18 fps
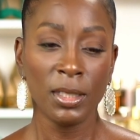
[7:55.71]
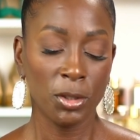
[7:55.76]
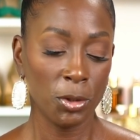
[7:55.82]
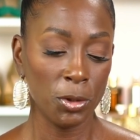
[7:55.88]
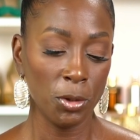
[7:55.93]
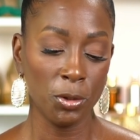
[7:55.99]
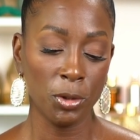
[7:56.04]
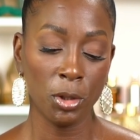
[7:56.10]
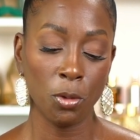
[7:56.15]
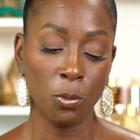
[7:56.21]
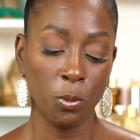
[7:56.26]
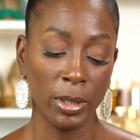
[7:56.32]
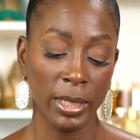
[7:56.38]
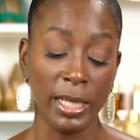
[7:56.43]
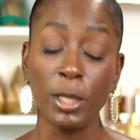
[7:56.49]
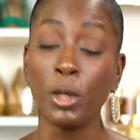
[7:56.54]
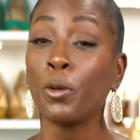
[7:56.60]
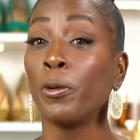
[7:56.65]
So you'll know
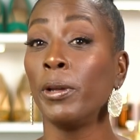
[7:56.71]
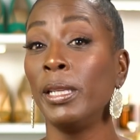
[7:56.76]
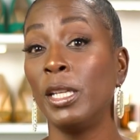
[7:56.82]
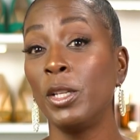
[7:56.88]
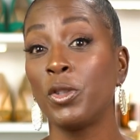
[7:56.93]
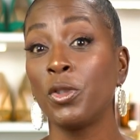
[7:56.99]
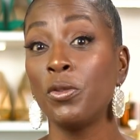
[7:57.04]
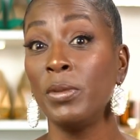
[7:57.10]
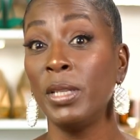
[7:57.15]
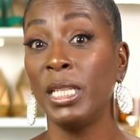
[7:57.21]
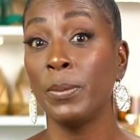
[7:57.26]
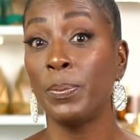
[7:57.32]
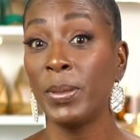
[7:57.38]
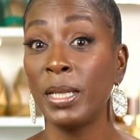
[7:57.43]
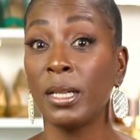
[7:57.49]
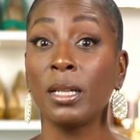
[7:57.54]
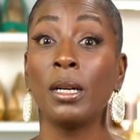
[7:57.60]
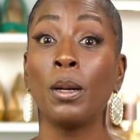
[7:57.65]
what ingredients you need to
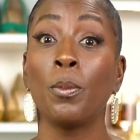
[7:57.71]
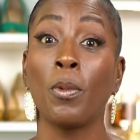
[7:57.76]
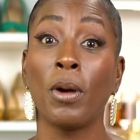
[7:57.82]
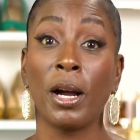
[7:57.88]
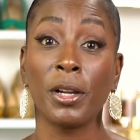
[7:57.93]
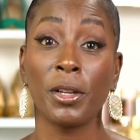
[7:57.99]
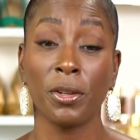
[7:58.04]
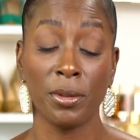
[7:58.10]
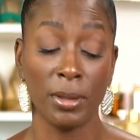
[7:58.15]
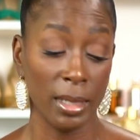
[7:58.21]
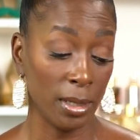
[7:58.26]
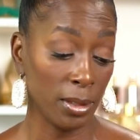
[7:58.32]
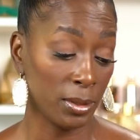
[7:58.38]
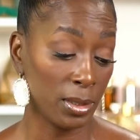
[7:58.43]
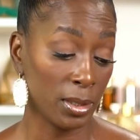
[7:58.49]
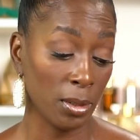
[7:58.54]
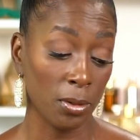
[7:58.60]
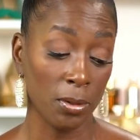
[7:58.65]
pick up while you're
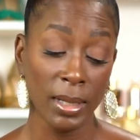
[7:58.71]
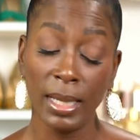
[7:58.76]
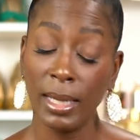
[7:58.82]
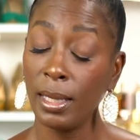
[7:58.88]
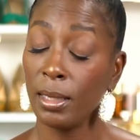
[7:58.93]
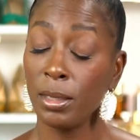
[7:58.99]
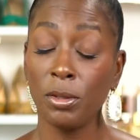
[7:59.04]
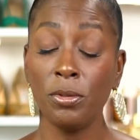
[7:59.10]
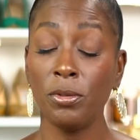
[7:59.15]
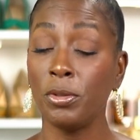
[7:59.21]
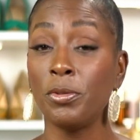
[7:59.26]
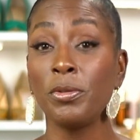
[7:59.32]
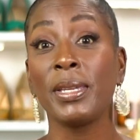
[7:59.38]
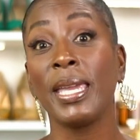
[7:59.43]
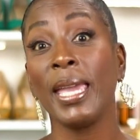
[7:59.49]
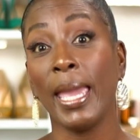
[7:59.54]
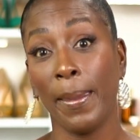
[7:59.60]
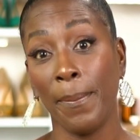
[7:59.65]
there. So you
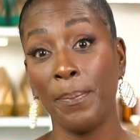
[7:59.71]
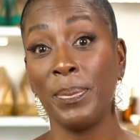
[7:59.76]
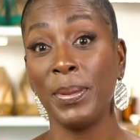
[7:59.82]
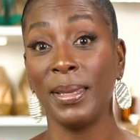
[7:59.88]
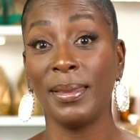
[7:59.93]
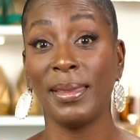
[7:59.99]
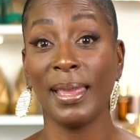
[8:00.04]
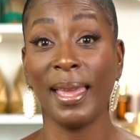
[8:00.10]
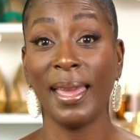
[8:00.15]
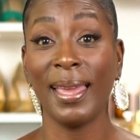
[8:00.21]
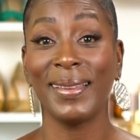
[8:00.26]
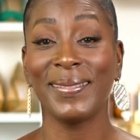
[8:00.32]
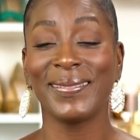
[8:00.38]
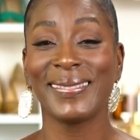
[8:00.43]
can't beat that.